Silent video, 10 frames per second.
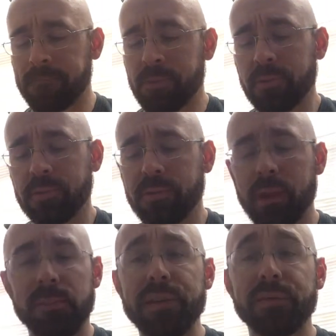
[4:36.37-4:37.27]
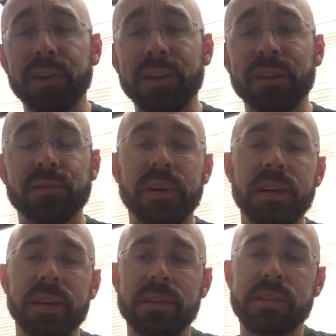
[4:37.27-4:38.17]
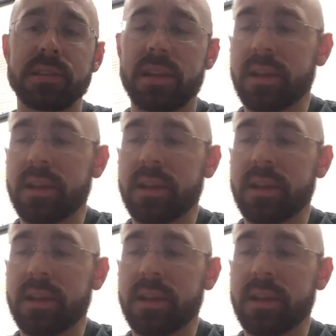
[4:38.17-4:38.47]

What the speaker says: So playful learning is fun, and this is